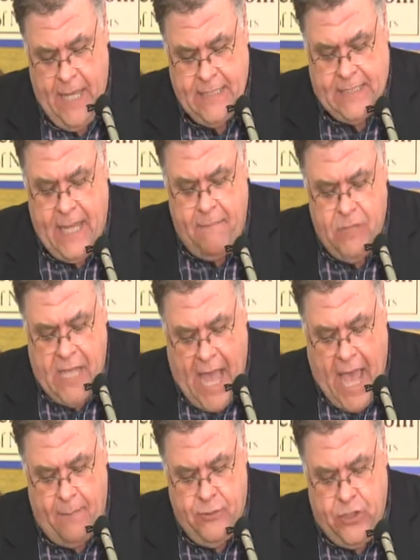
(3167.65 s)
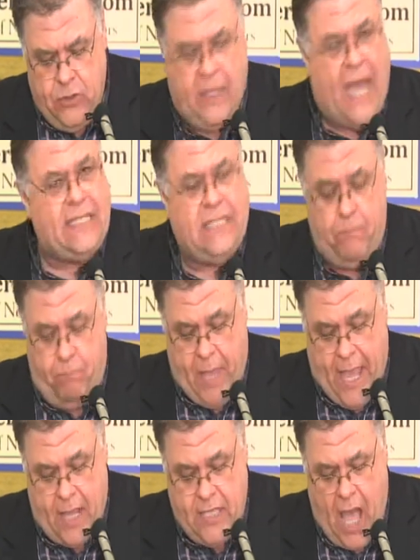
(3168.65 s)
Sometimes you got to
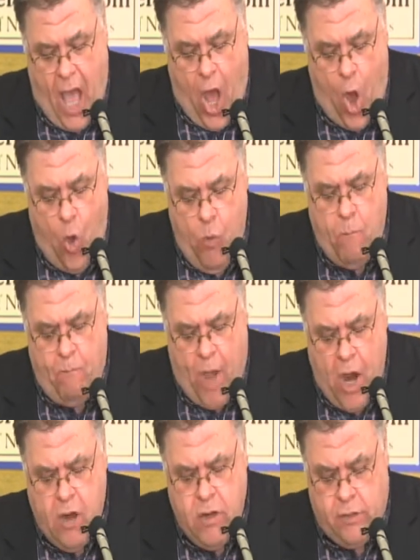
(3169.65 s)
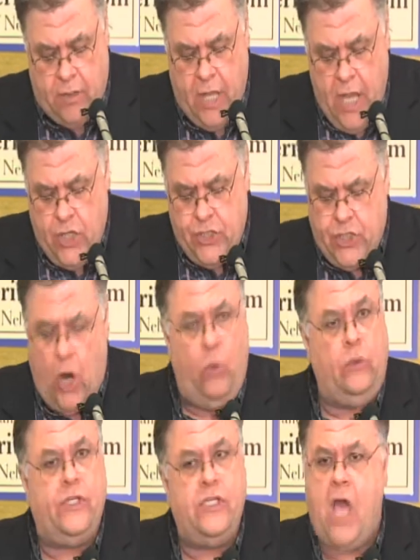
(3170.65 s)
bear your own burden,
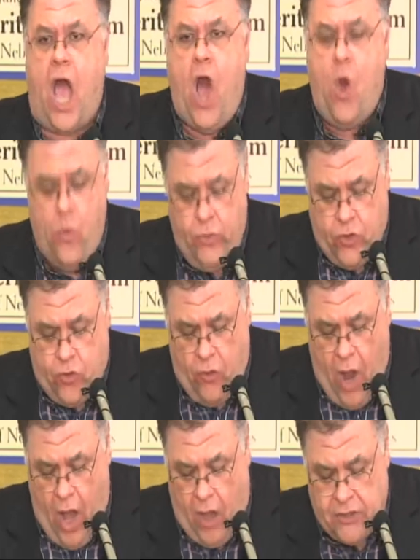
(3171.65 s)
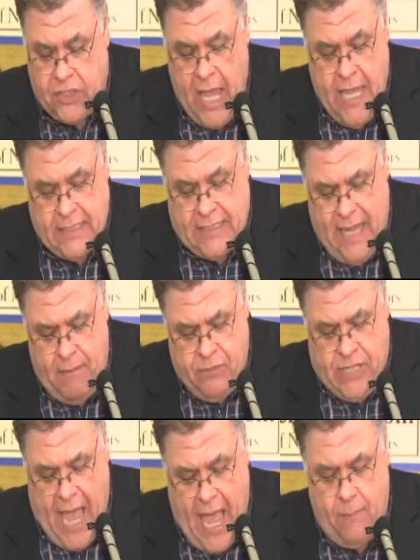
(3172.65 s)
shoulder your own cross.
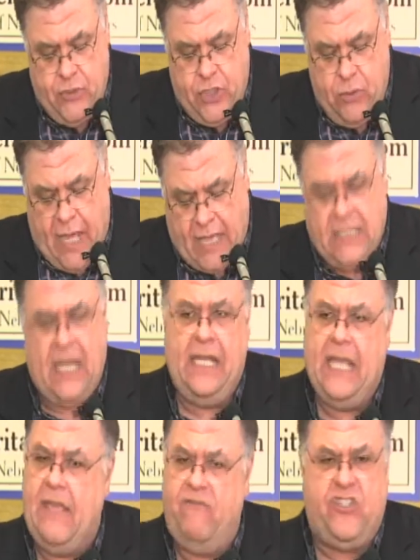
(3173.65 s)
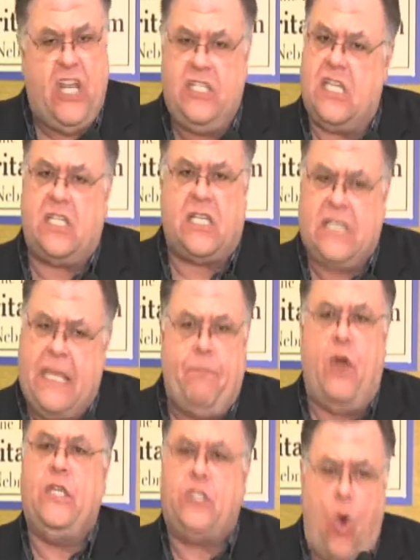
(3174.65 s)
Sometimes you got to leave Jesus
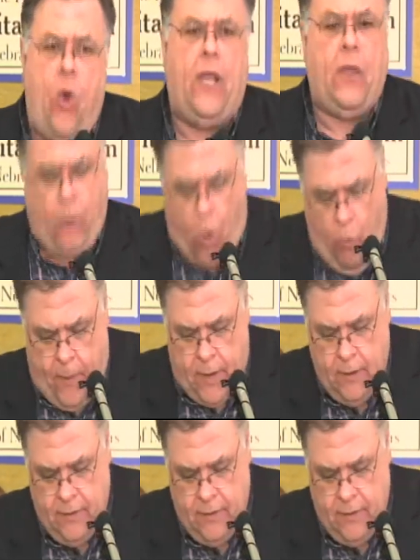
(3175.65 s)
asleep on his coil of rope.